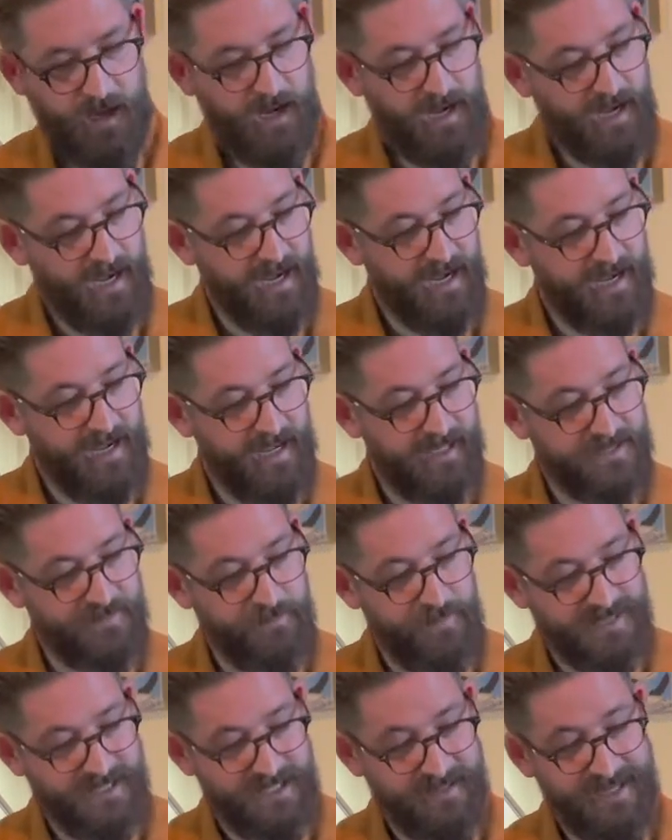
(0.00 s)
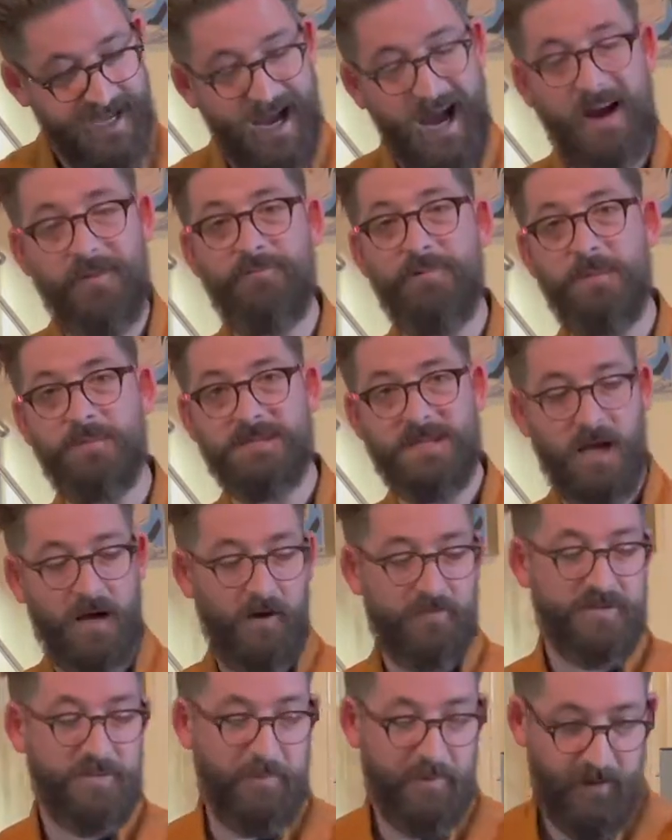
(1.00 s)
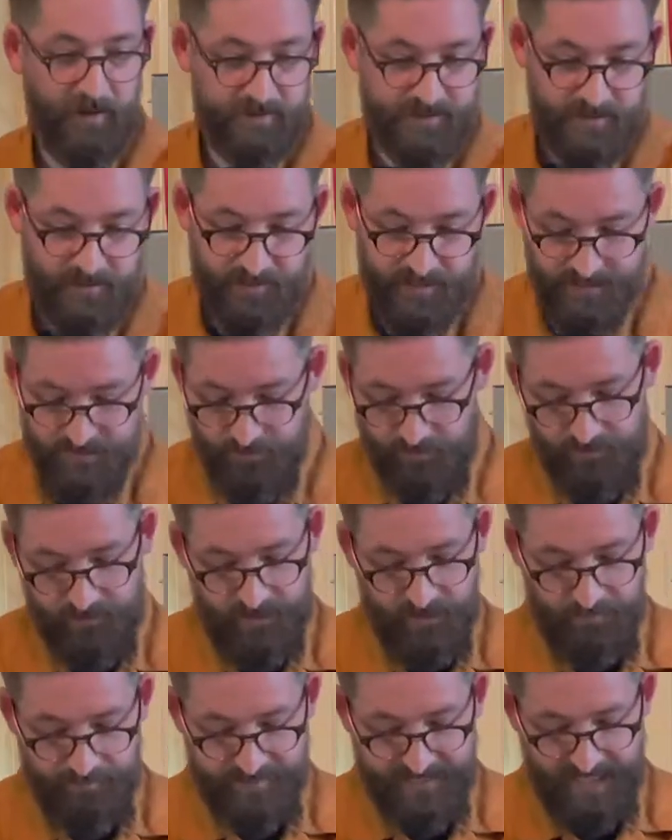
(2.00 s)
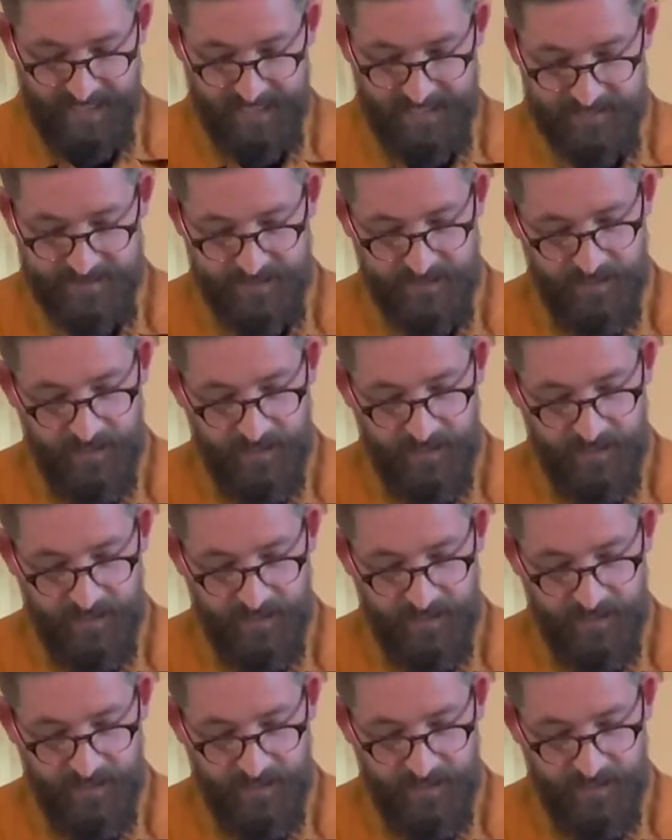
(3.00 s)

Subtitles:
It's missing that. I ripped it off to put it onto this one, the update.